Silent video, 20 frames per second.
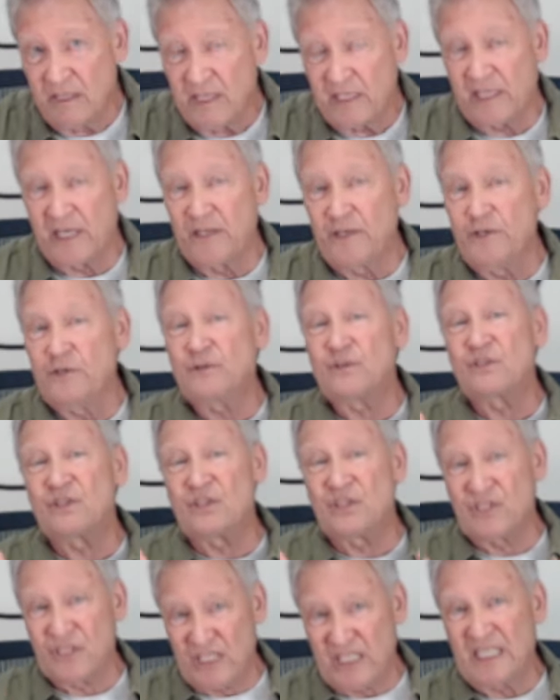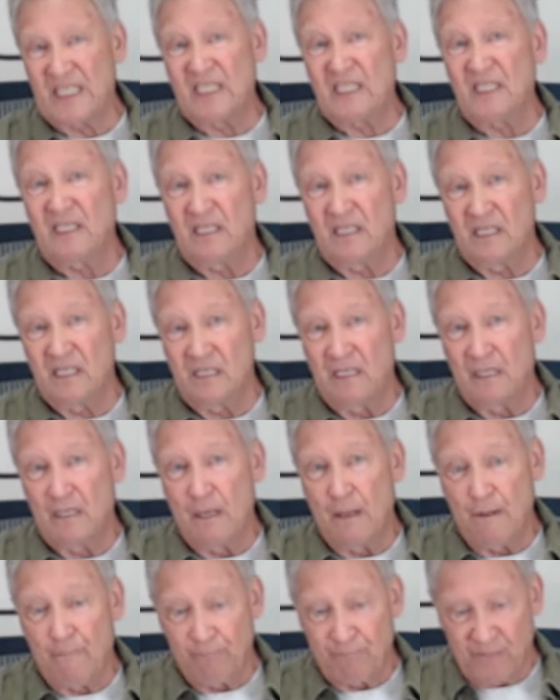Can you see
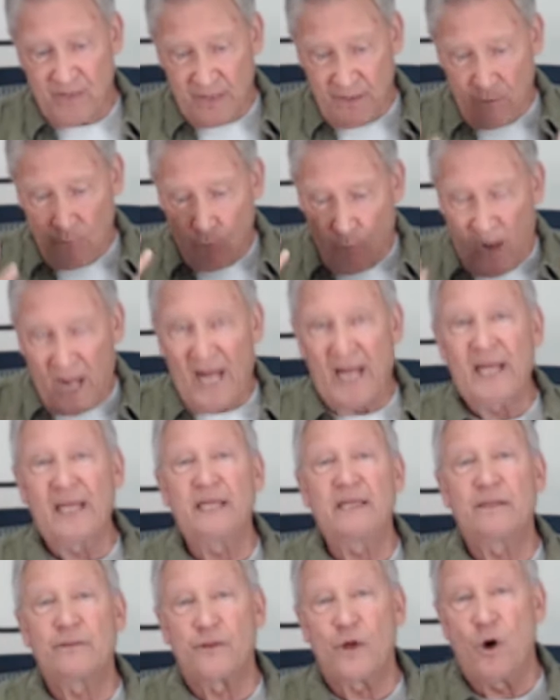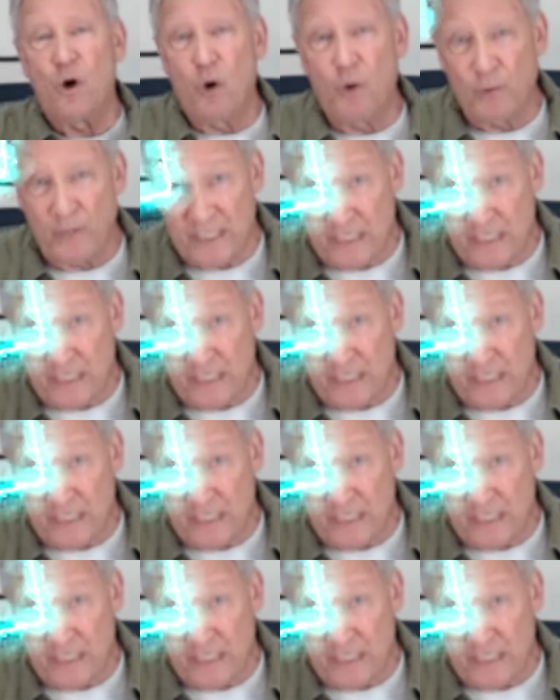why the Holy